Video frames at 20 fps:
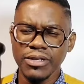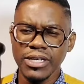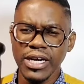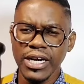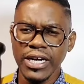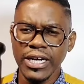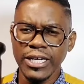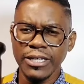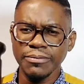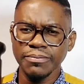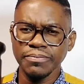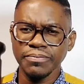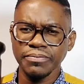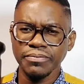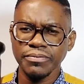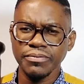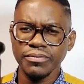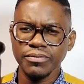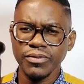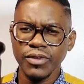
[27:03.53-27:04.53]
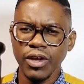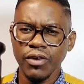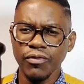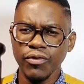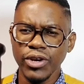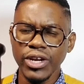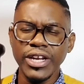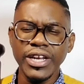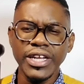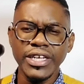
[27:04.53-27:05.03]

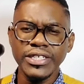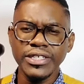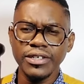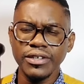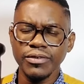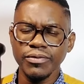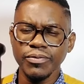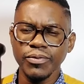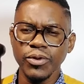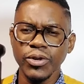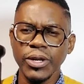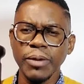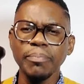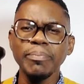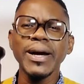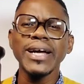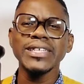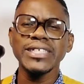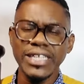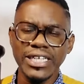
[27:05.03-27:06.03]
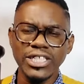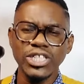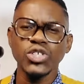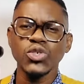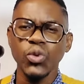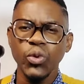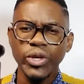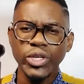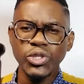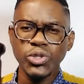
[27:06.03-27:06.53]
for the party that is
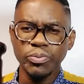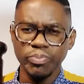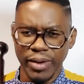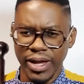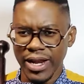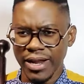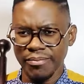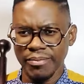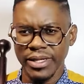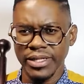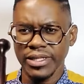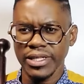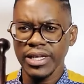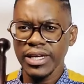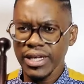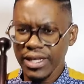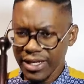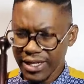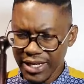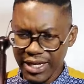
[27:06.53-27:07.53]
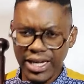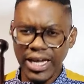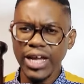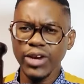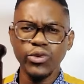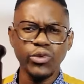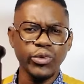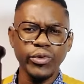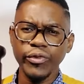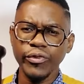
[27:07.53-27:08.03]
going to parliament. They
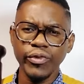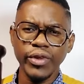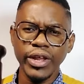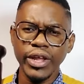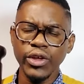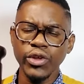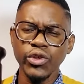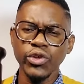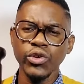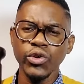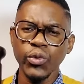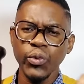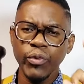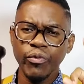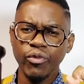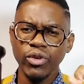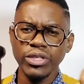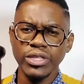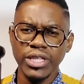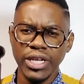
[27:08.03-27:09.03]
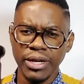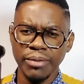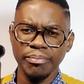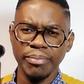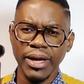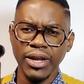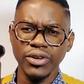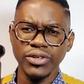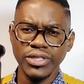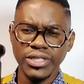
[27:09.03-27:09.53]
can't vote. You know, we've got three
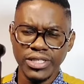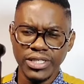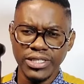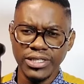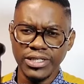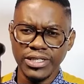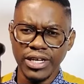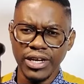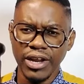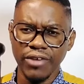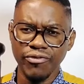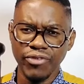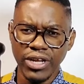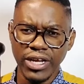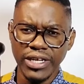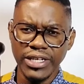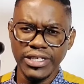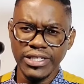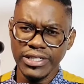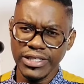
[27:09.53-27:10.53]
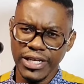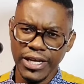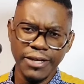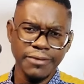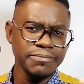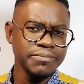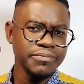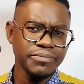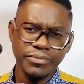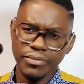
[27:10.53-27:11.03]
ballots in South Africa this year.
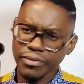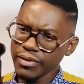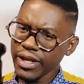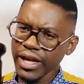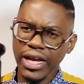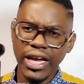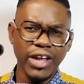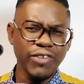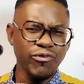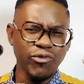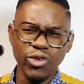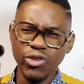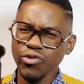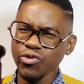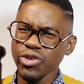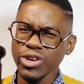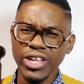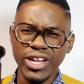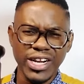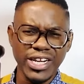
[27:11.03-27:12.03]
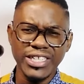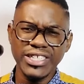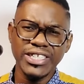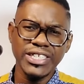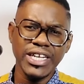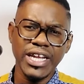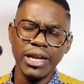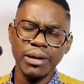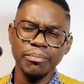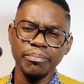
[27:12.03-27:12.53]
They can't vote for the
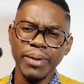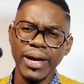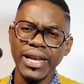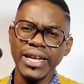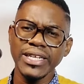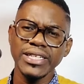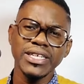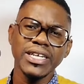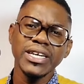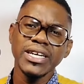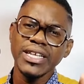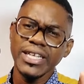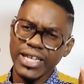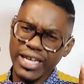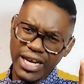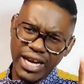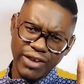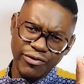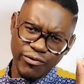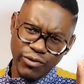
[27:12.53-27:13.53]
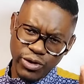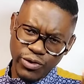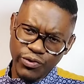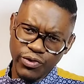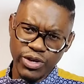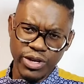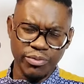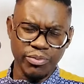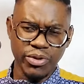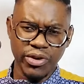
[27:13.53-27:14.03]
regional ballot. They can't vote
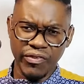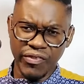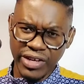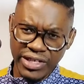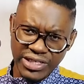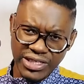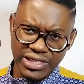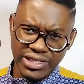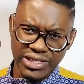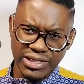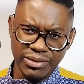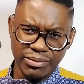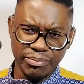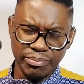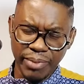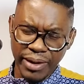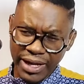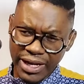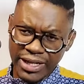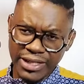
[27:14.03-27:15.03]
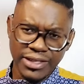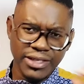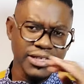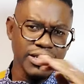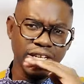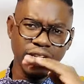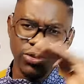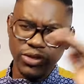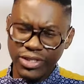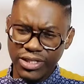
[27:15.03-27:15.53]
for the provincial ballot.
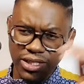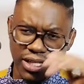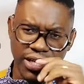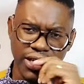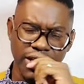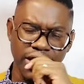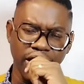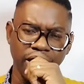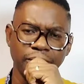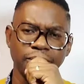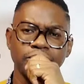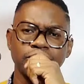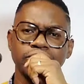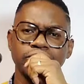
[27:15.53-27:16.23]
They don't stay here.